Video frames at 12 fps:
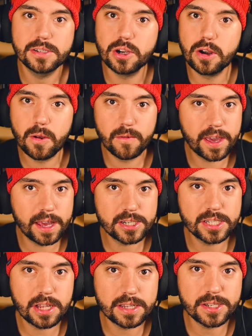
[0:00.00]
Turn
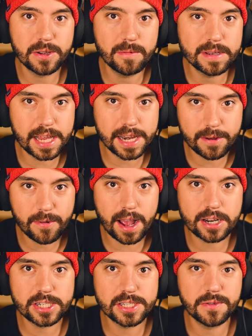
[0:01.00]
notifications on so you don't miss any
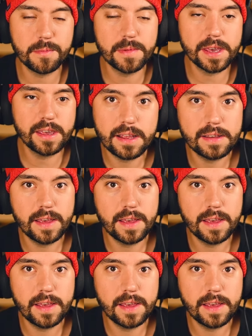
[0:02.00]
reactions from me.